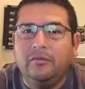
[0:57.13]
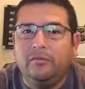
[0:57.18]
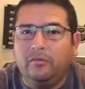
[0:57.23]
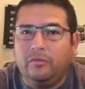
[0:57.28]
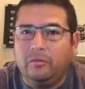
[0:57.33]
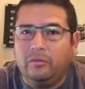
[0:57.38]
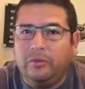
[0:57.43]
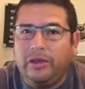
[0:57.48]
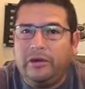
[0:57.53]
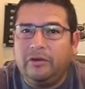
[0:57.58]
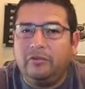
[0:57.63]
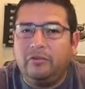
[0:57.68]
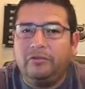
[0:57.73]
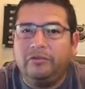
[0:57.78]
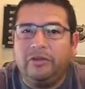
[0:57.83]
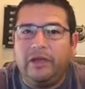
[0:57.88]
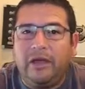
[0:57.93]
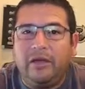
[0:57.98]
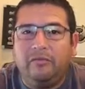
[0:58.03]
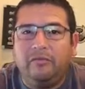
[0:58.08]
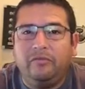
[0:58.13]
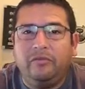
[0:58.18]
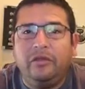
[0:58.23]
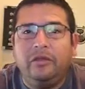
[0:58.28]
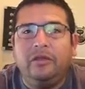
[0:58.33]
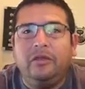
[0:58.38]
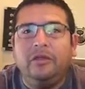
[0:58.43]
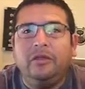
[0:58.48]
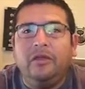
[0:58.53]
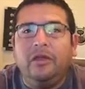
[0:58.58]
For medical staff,
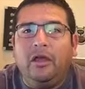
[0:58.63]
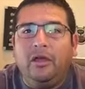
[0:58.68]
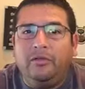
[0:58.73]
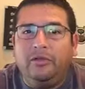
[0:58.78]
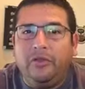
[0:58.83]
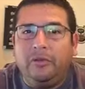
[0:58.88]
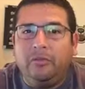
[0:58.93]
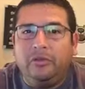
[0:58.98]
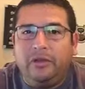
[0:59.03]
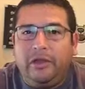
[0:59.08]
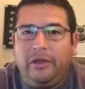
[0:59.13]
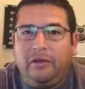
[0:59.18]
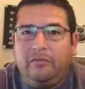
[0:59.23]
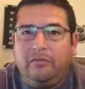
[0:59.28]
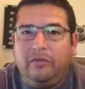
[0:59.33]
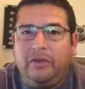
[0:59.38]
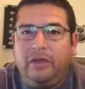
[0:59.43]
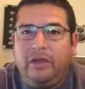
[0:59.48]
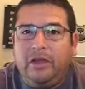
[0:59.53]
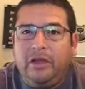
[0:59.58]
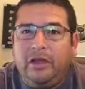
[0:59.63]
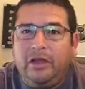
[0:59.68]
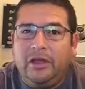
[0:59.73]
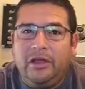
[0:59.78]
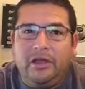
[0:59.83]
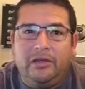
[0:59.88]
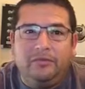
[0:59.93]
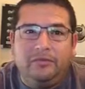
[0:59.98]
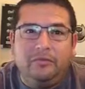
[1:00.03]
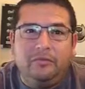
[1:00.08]
they rely on VDI
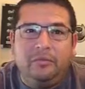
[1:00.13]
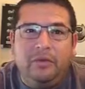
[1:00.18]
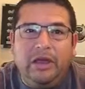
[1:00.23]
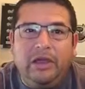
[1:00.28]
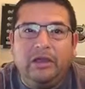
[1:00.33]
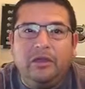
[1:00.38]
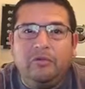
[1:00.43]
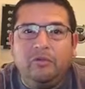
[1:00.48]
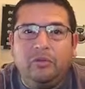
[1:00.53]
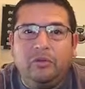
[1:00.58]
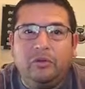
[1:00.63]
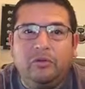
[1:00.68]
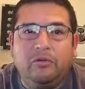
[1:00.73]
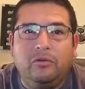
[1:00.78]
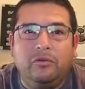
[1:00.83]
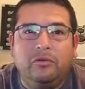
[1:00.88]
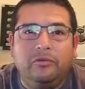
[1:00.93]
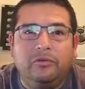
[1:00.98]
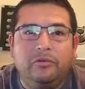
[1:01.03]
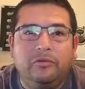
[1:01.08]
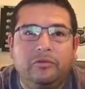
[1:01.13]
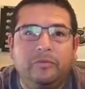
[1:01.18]
as their back-end workhorse.